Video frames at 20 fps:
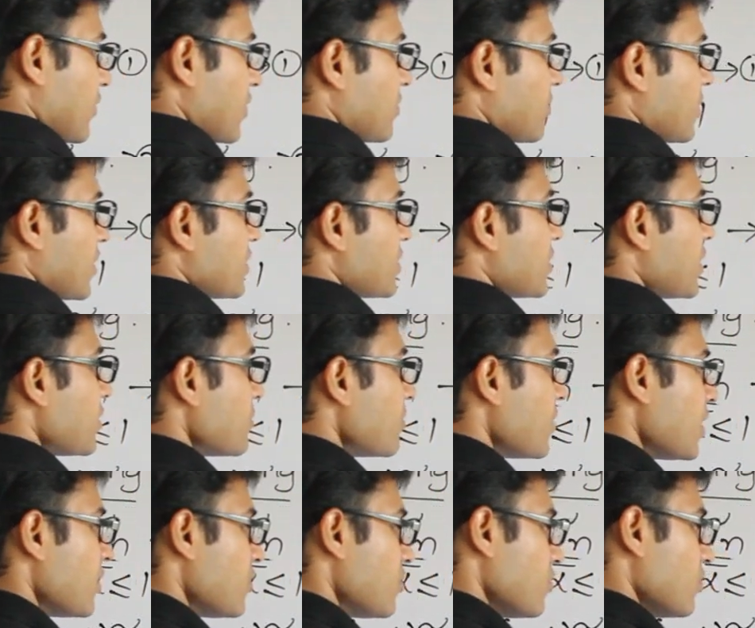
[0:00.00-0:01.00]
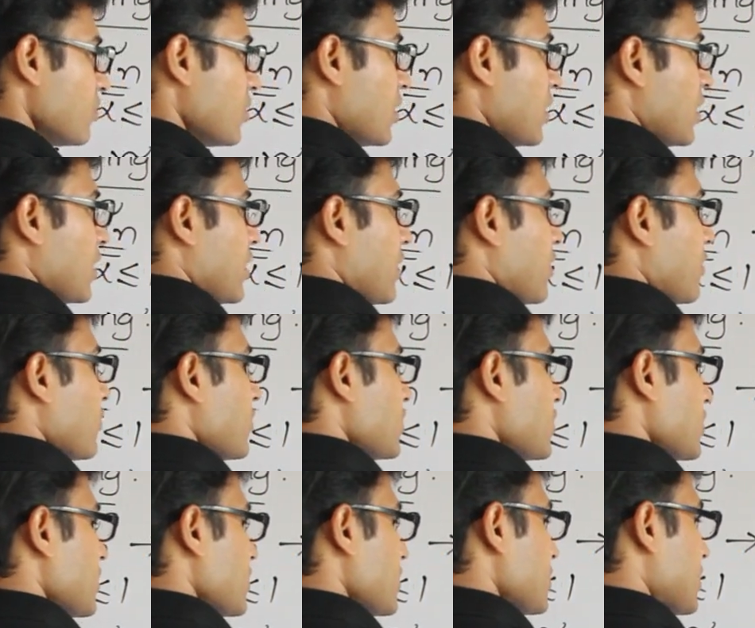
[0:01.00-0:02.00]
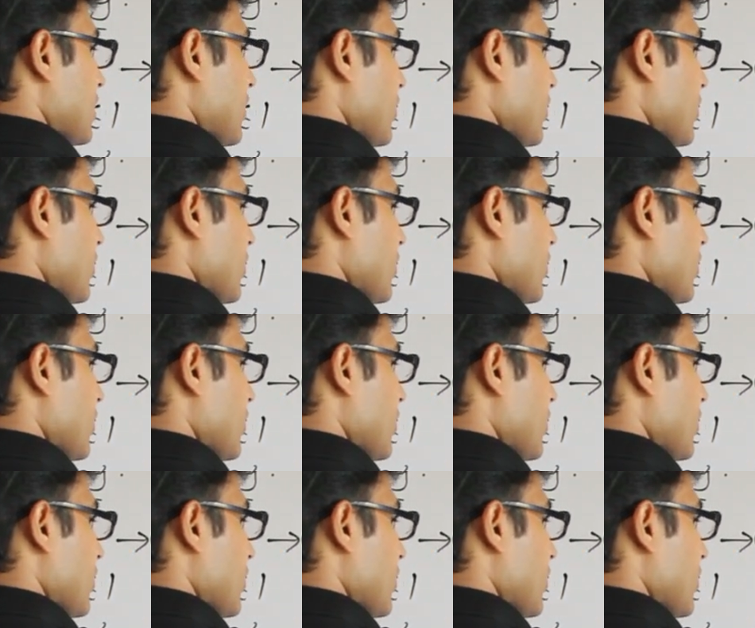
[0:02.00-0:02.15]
7 plus 8 by 2, which is